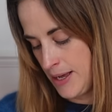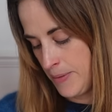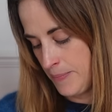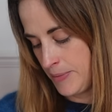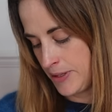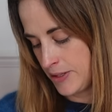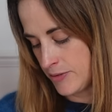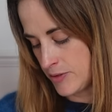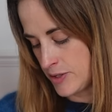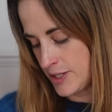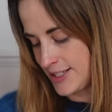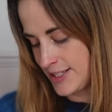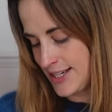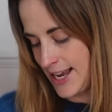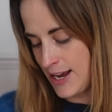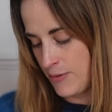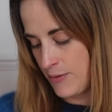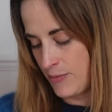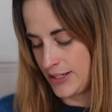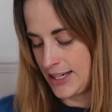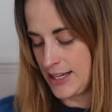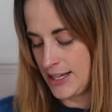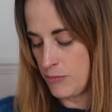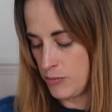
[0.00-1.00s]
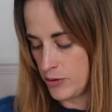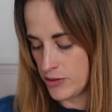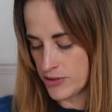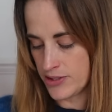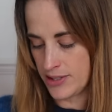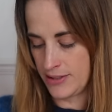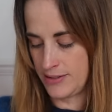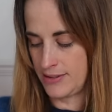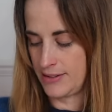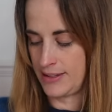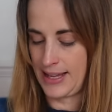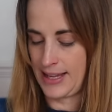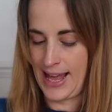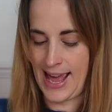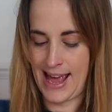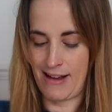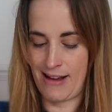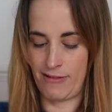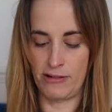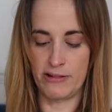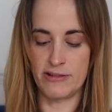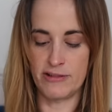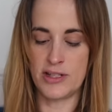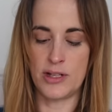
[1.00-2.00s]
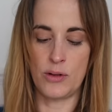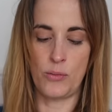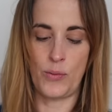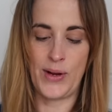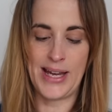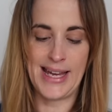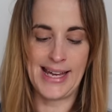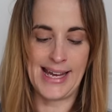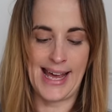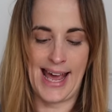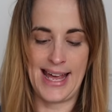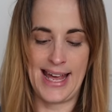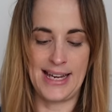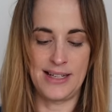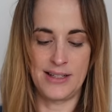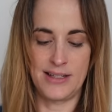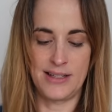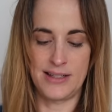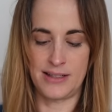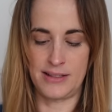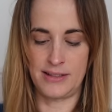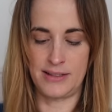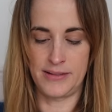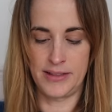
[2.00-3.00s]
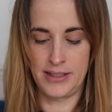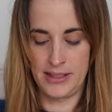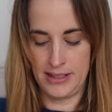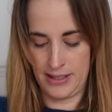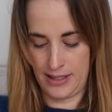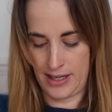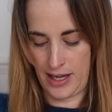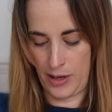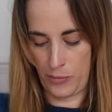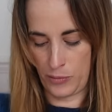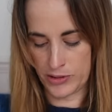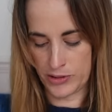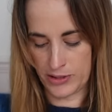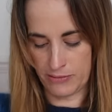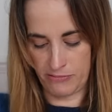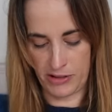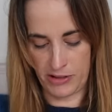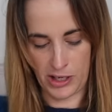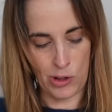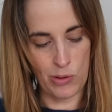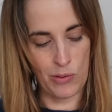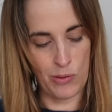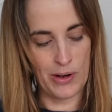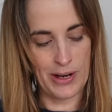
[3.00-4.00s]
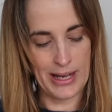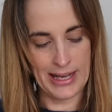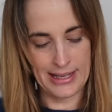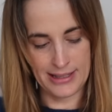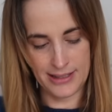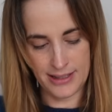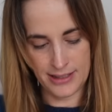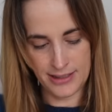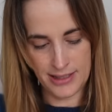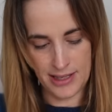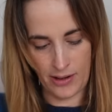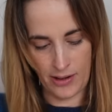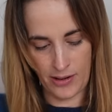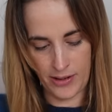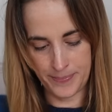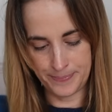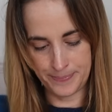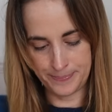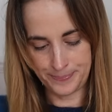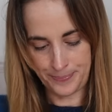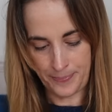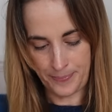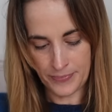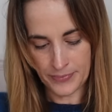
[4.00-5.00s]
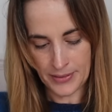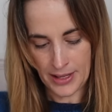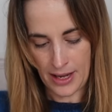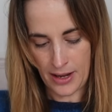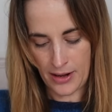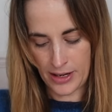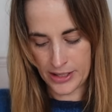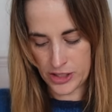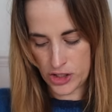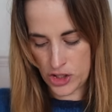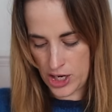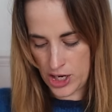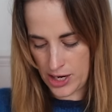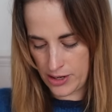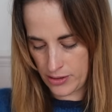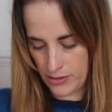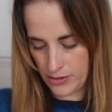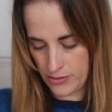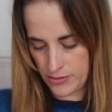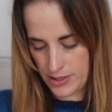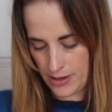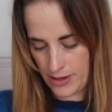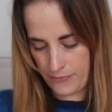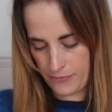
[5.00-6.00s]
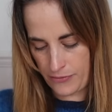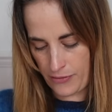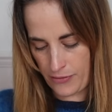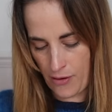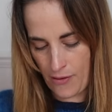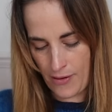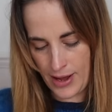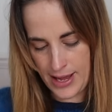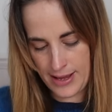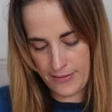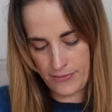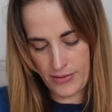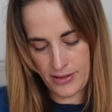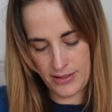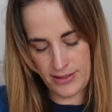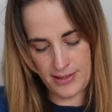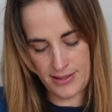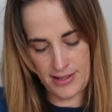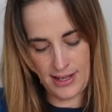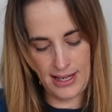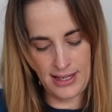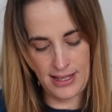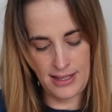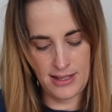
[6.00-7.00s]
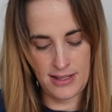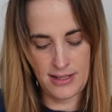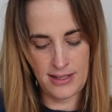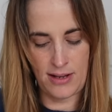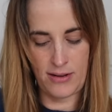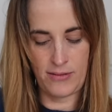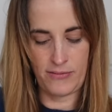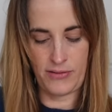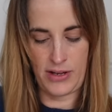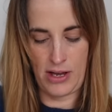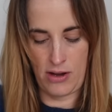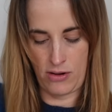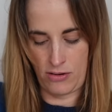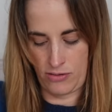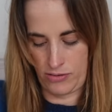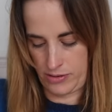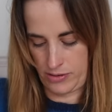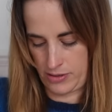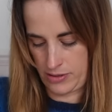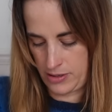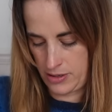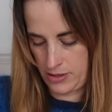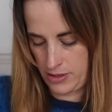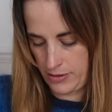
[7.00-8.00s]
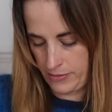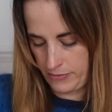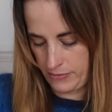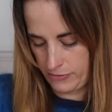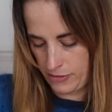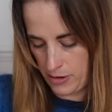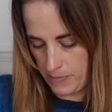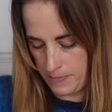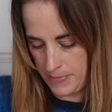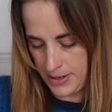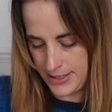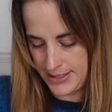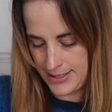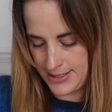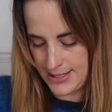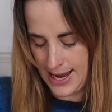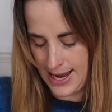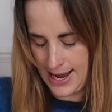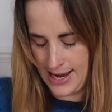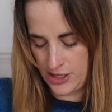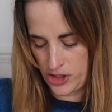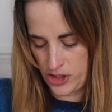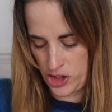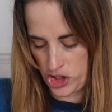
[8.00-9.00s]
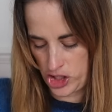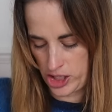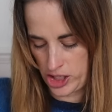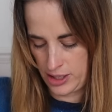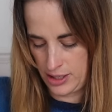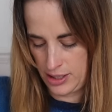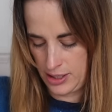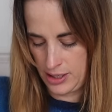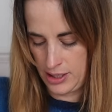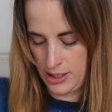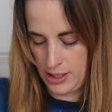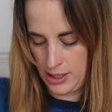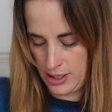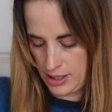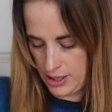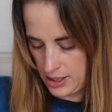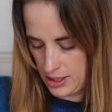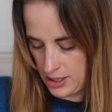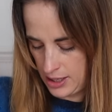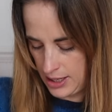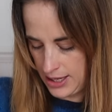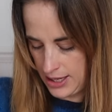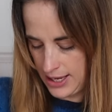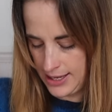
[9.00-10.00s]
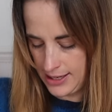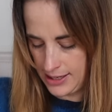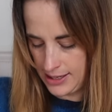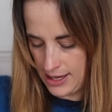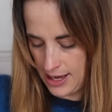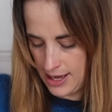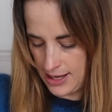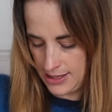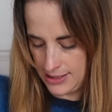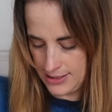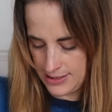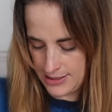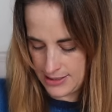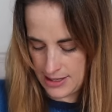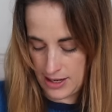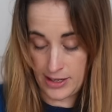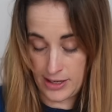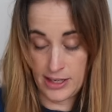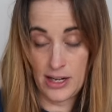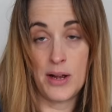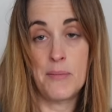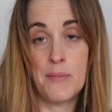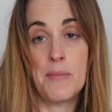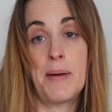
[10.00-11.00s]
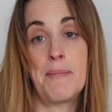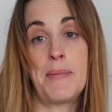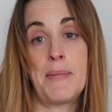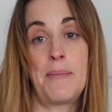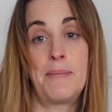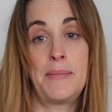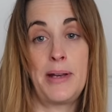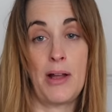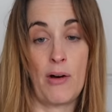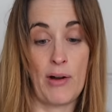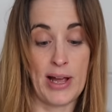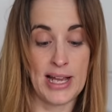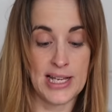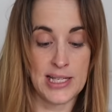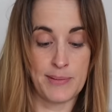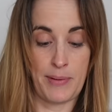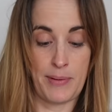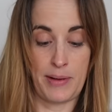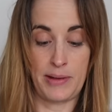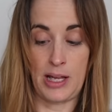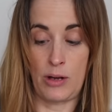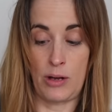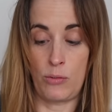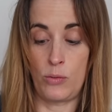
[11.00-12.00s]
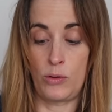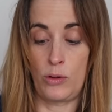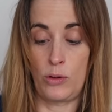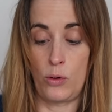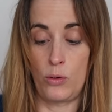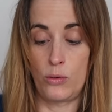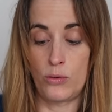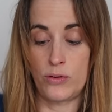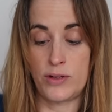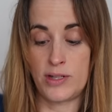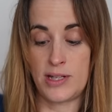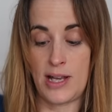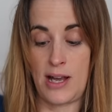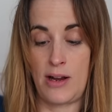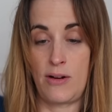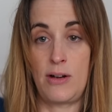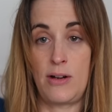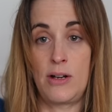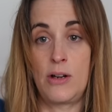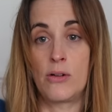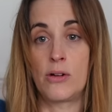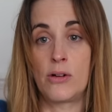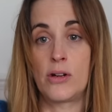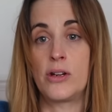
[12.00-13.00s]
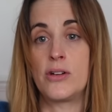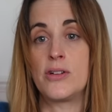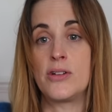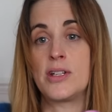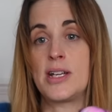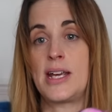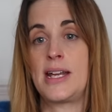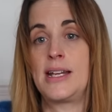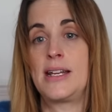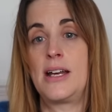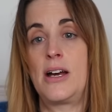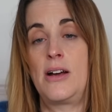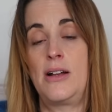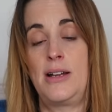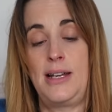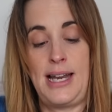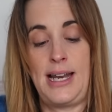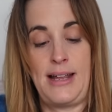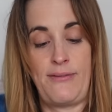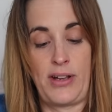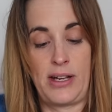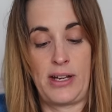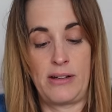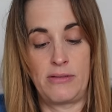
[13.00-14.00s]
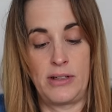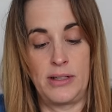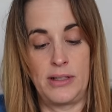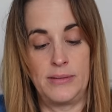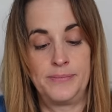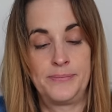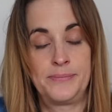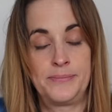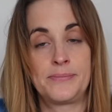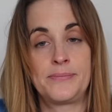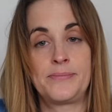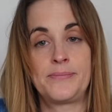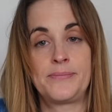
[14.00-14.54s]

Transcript: But there was a day when he wasn't there, or it was a weekend and I wasn't required. So I chose 5 skeins of yarn from my stash in colours that I know my mum likes, but that will also look good in her living room.